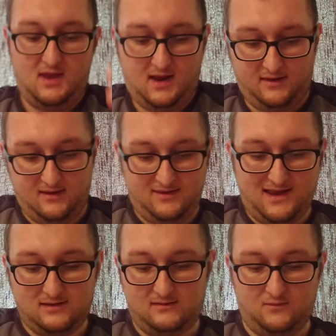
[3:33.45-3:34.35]
and then
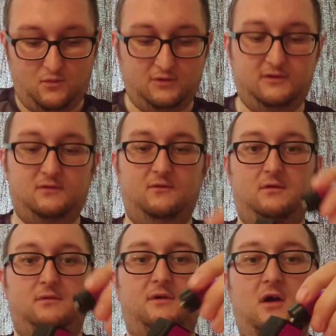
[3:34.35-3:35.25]
that's what
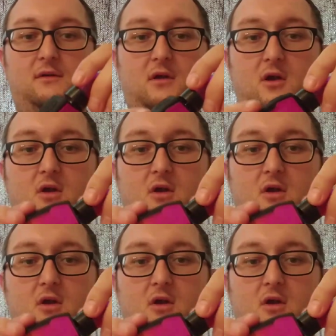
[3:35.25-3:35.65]
screws on